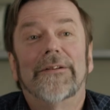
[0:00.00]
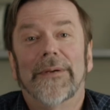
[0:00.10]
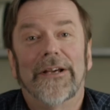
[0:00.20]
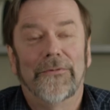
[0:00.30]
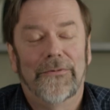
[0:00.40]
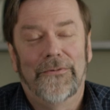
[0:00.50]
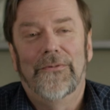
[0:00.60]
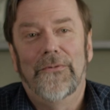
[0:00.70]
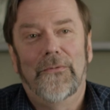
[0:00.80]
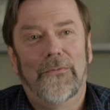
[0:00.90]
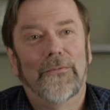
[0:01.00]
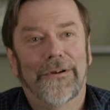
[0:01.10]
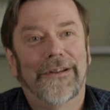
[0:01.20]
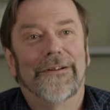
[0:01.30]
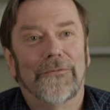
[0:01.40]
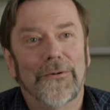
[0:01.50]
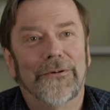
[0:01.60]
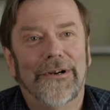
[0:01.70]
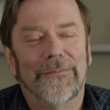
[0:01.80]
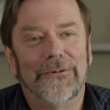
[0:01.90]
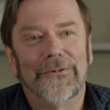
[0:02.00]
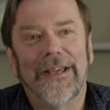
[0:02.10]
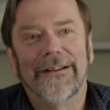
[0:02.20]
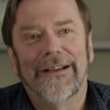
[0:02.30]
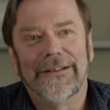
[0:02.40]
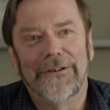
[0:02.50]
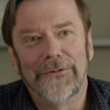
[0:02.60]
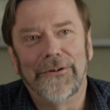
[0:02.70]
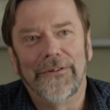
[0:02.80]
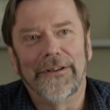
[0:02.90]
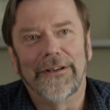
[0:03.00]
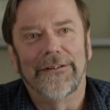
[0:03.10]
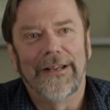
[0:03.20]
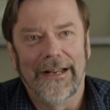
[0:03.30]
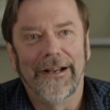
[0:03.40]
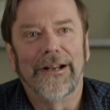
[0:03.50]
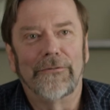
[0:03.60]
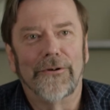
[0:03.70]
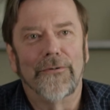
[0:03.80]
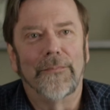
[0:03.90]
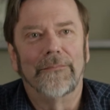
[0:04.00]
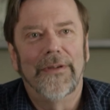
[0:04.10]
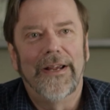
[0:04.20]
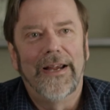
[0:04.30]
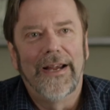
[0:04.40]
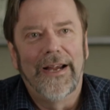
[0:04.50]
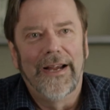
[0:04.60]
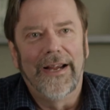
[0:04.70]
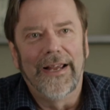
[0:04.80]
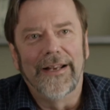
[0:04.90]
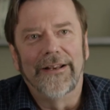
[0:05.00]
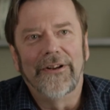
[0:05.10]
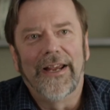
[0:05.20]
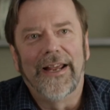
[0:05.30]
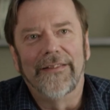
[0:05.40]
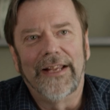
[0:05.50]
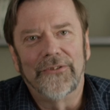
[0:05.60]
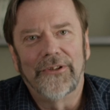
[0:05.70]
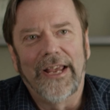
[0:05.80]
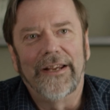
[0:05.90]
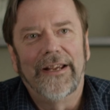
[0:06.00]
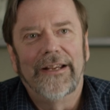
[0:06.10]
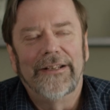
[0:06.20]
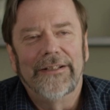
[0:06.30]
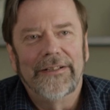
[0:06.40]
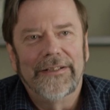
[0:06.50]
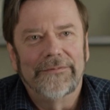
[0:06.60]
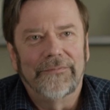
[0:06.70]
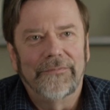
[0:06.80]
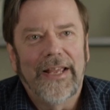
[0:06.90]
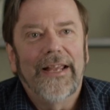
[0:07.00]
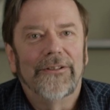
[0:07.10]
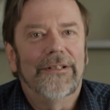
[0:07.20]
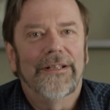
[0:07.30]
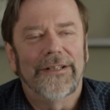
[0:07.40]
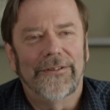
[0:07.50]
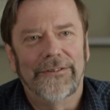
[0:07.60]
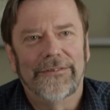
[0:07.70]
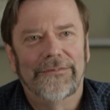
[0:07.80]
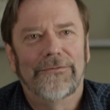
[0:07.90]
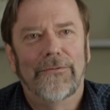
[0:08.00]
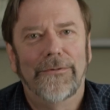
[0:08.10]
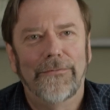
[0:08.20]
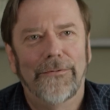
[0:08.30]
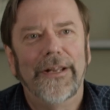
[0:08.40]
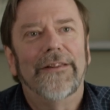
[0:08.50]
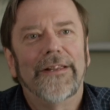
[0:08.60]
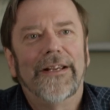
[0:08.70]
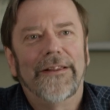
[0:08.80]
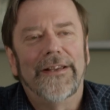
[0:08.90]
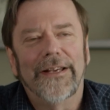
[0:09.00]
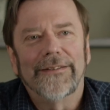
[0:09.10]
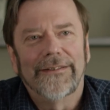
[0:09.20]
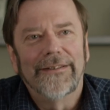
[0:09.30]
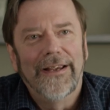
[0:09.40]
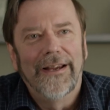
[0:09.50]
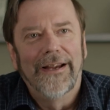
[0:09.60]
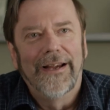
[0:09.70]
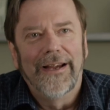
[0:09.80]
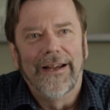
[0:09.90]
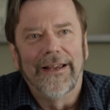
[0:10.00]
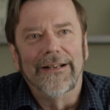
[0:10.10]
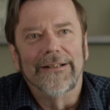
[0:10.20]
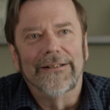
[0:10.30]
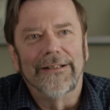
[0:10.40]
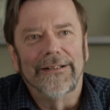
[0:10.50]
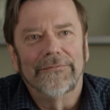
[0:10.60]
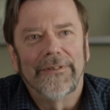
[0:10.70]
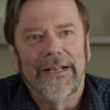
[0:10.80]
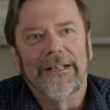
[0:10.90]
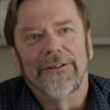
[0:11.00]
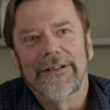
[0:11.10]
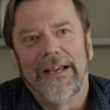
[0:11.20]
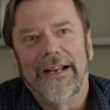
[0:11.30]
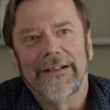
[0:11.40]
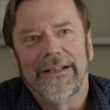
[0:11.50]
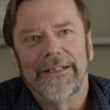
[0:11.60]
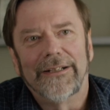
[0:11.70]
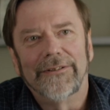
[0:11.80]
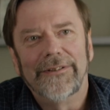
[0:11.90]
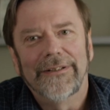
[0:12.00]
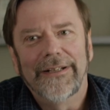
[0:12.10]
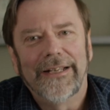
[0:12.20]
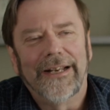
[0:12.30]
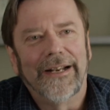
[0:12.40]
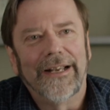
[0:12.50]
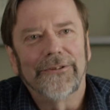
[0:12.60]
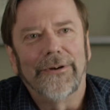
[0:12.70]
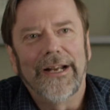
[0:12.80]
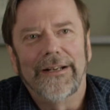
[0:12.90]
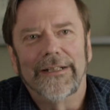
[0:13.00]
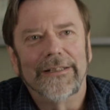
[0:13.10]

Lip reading: about working on RoboCop was that I'd go to the editing room, and they'd say, "Hey, look at the. What do you think of this?" And I'd look at it and I go, "You're going to get an X rating on